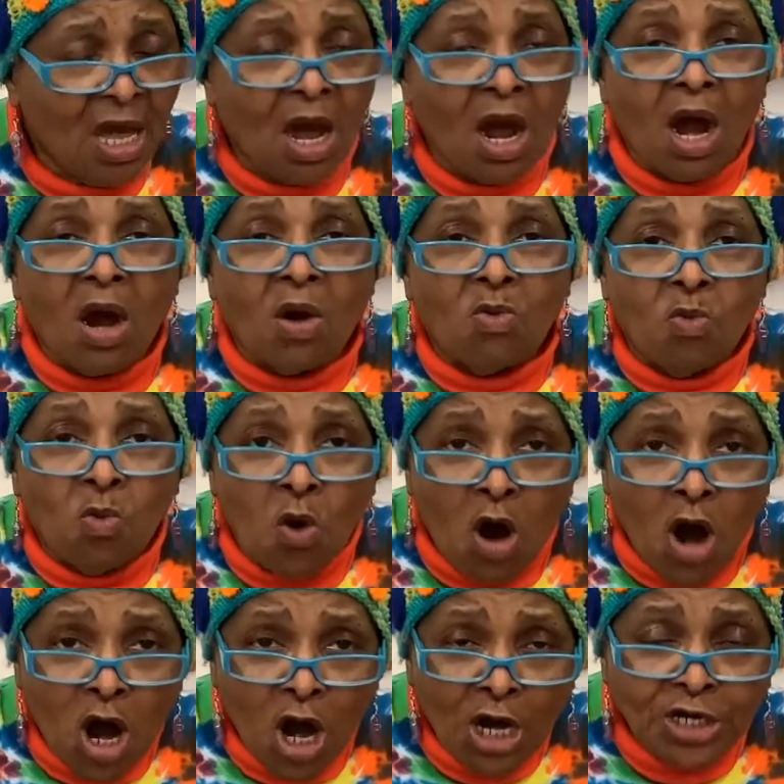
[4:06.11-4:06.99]
are
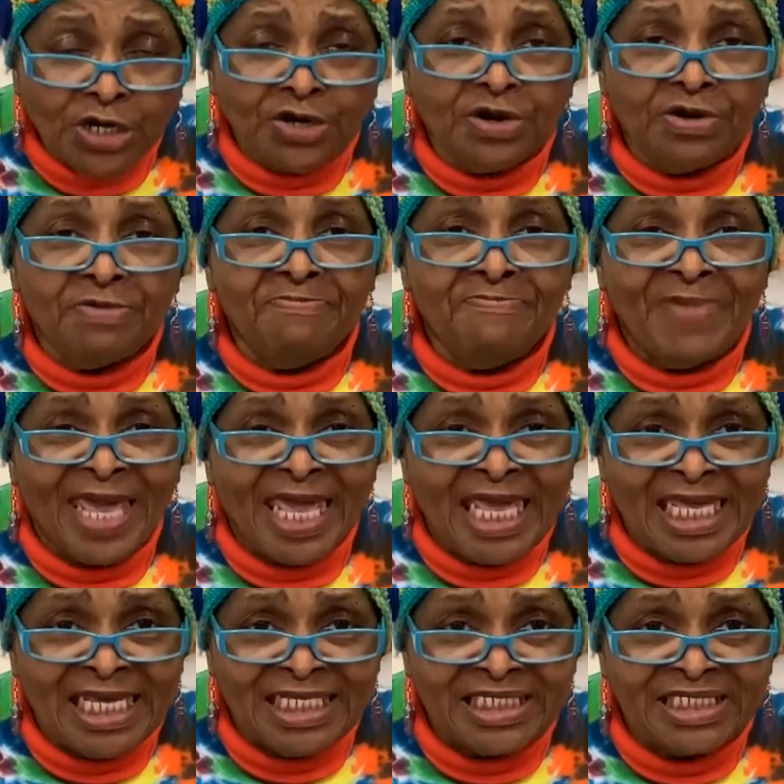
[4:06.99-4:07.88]

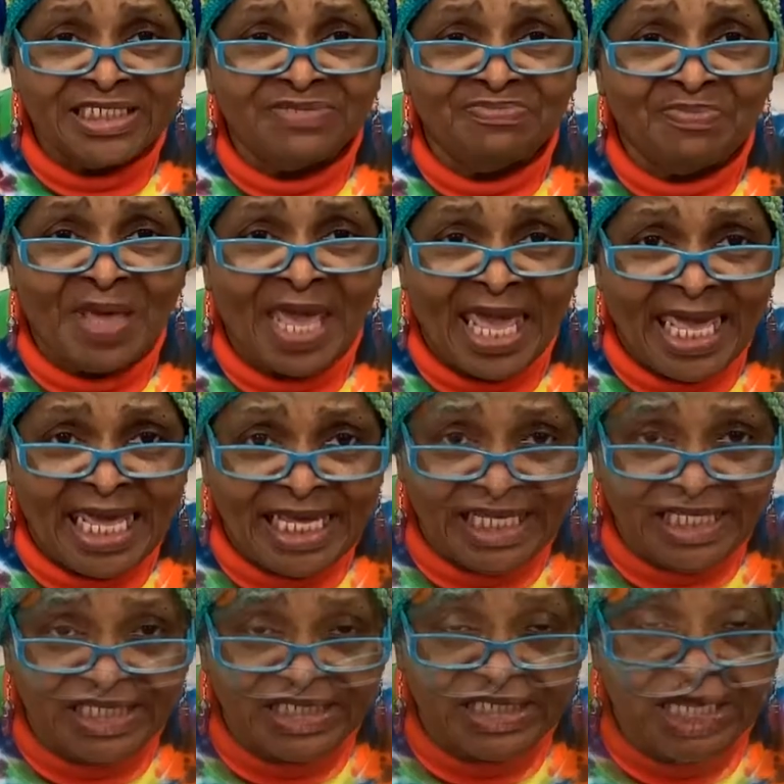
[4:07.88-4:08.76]
water-based
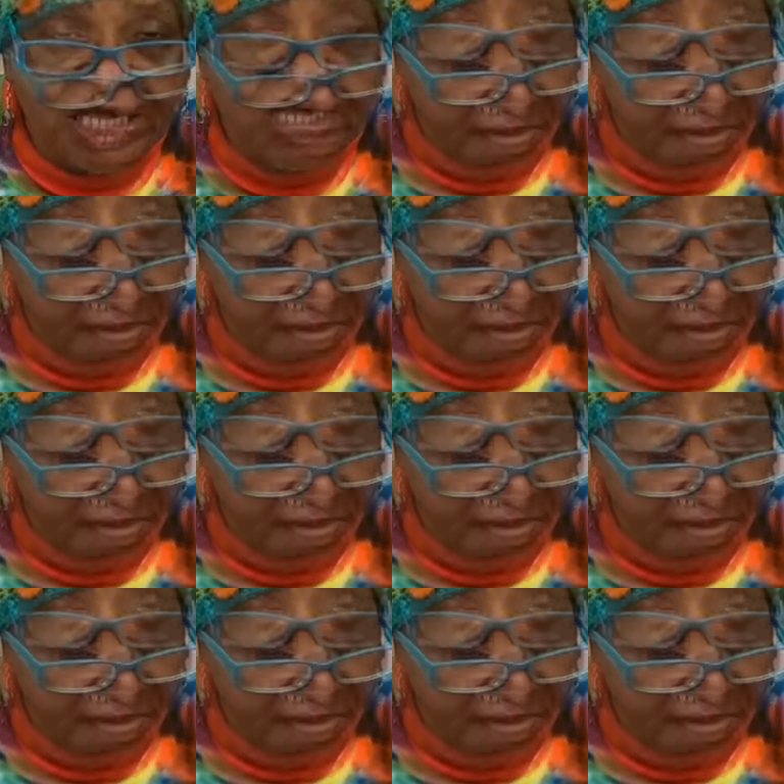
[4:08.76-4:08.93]
paints.